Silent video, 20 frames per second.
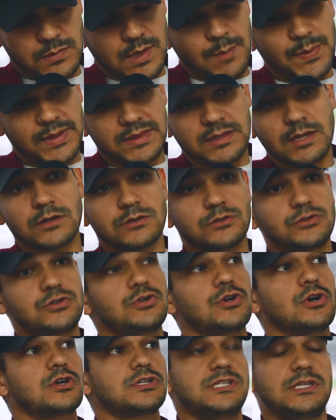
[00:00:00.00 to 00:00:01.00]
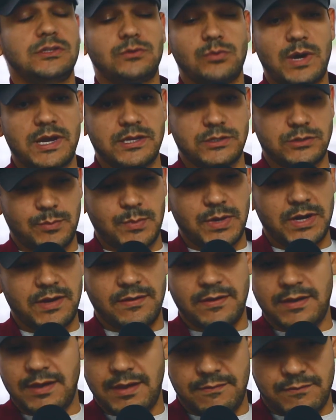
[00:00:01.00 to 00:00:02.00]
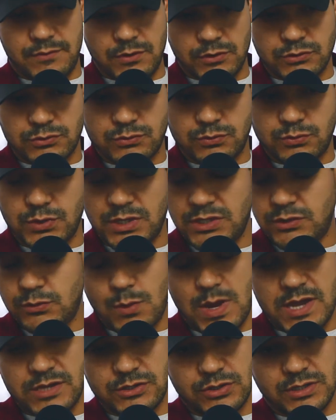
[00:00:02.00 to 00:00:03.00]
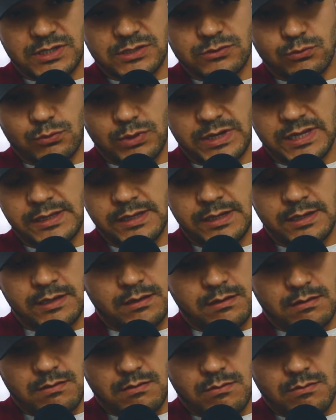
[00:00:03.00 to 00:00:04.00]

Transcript: depending on your situation, but if your situation is really